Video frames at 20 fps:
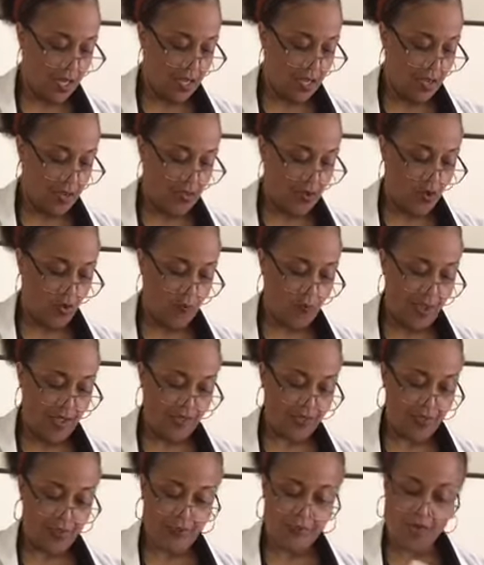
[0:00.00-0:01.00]
Know
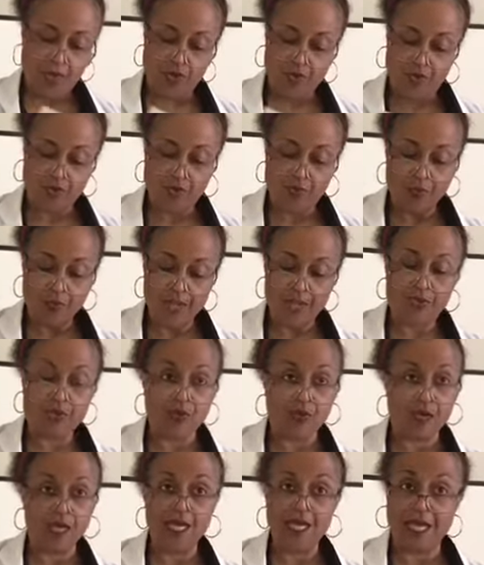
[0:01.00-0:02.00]
about the male urethra
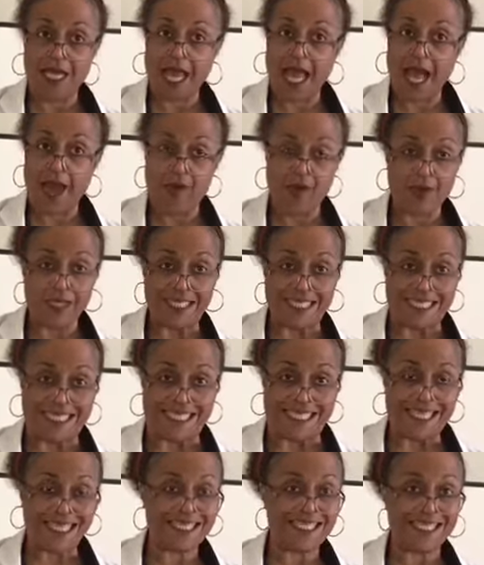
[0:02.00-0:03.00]
and how it
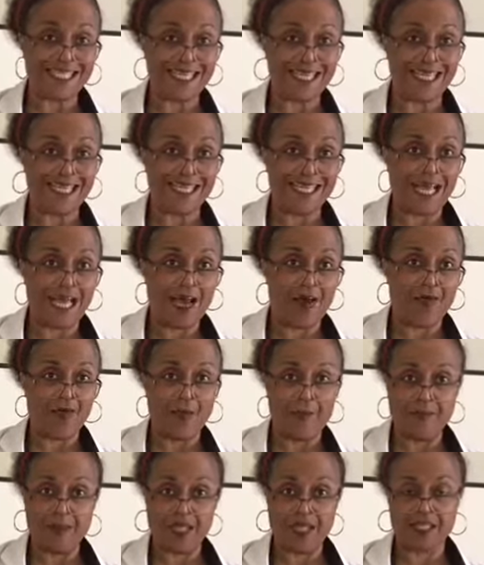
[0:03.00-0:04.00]
doesn't allow a
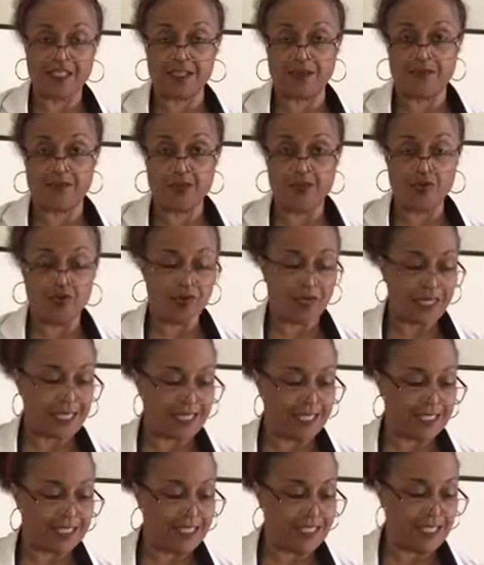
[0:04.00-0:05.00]
mix of urine
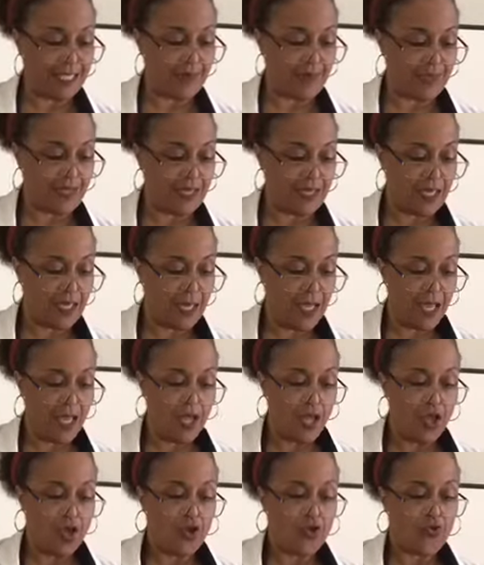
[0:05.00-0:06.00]
and semen.
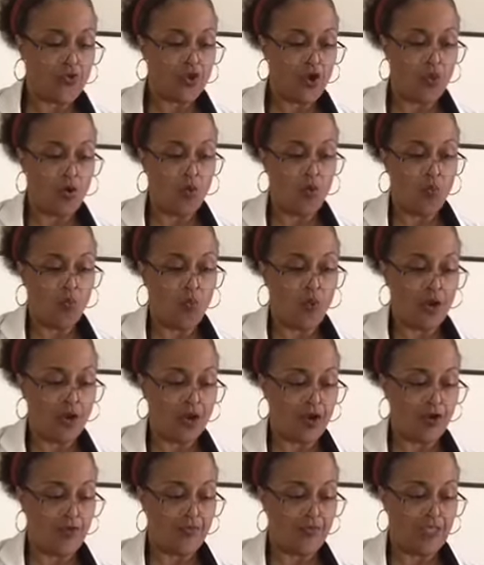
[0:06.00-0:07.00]
Know
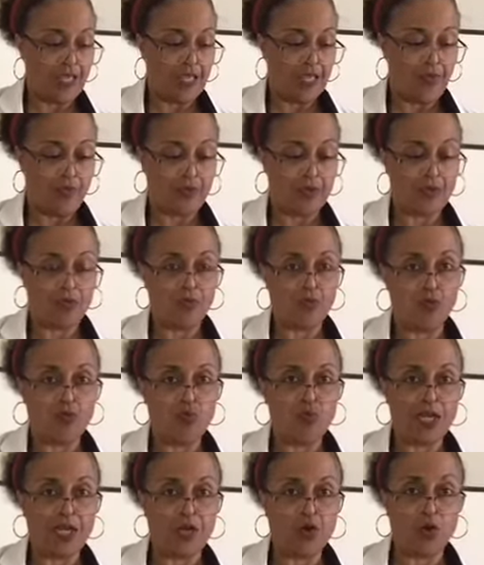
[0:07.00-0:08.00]
where the
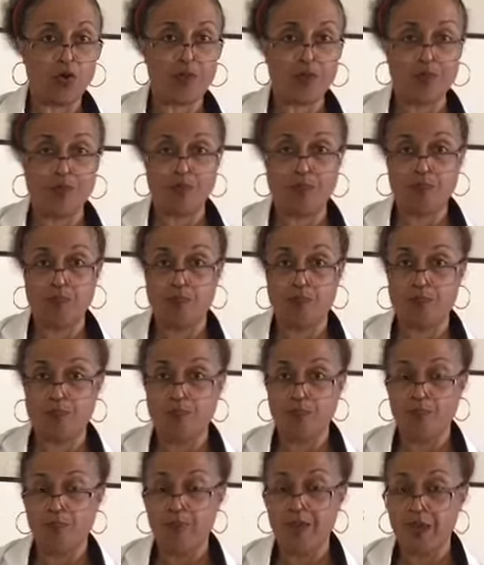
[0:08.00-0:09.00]
renal
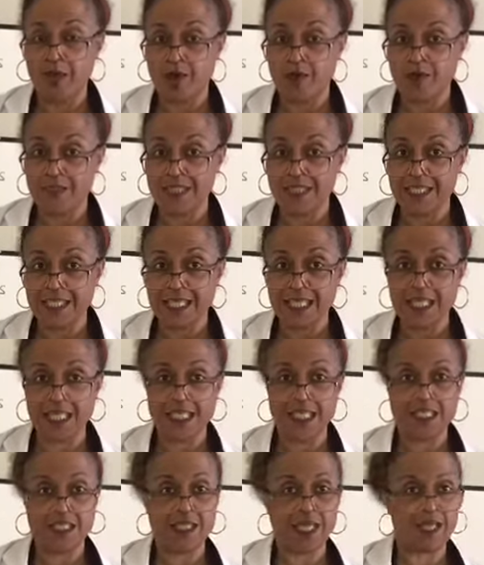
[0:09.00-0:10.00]
pelvis
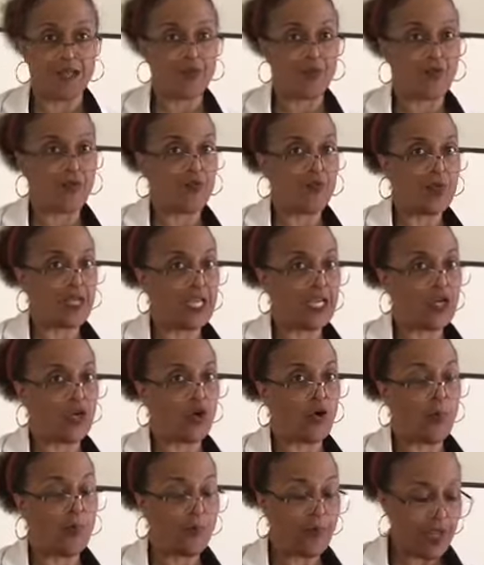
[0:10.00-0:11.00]
is and the
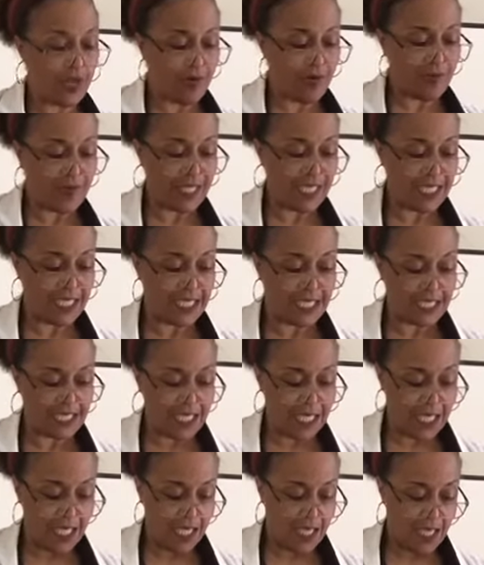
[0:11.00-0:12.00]
renal pyramids.
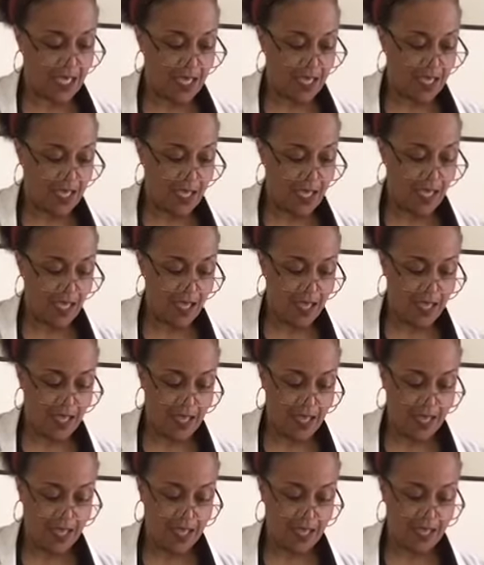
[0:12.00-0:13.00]

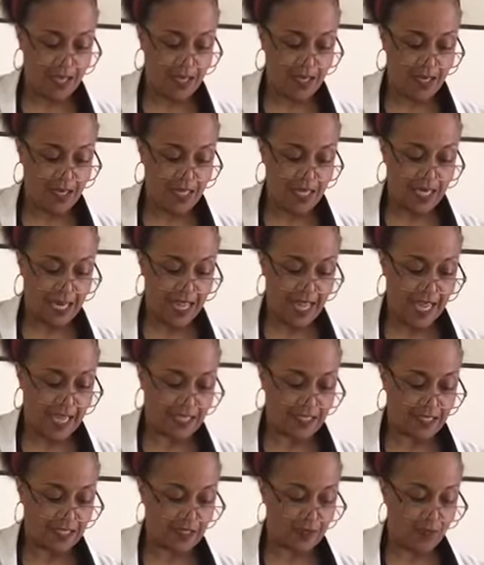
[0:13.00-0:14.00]
And the
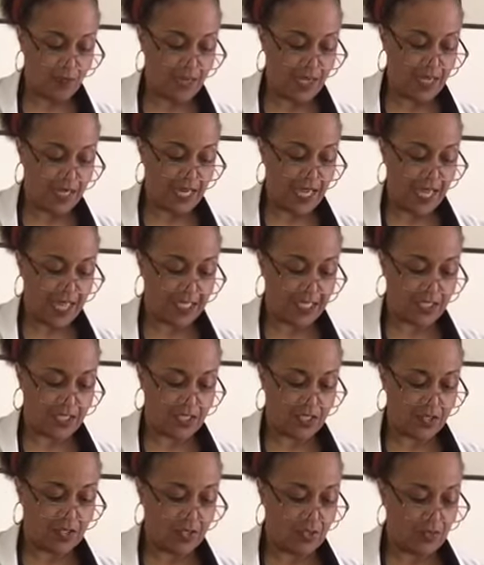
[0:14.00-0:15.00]
last one has to
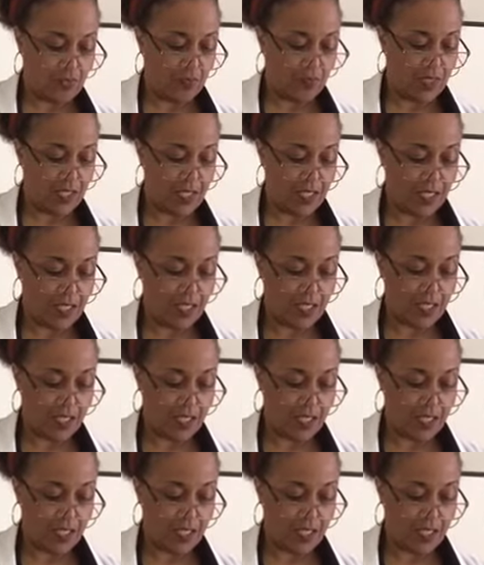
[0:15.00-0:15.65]
do with